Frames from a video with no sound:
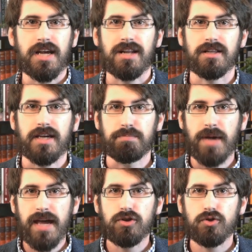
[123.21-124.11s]
and Elaine
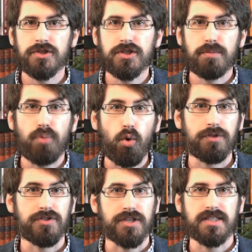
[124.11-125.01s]
Pagels support
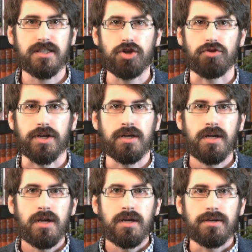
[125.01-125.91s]
support this theory.
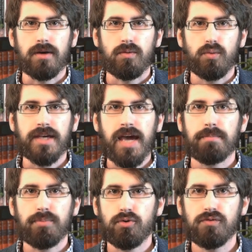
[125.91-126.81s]
Now, we
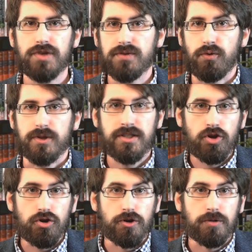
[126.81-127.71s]
can't prove this for
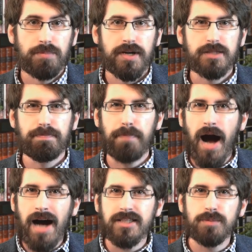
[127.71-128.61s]
certain, but it's
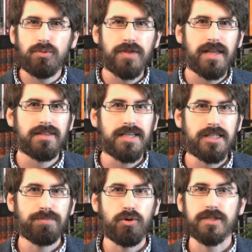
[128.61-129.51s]
possible that
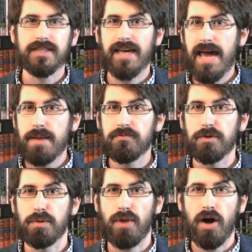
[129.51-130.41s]
these books came
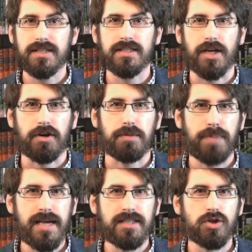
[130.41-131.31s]
from a monastery
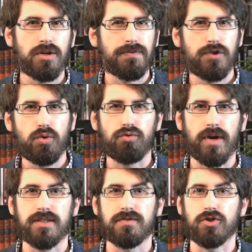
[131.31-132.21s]
based on a few
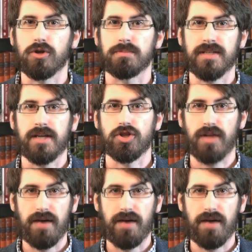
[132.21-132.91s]
threads of circumstantial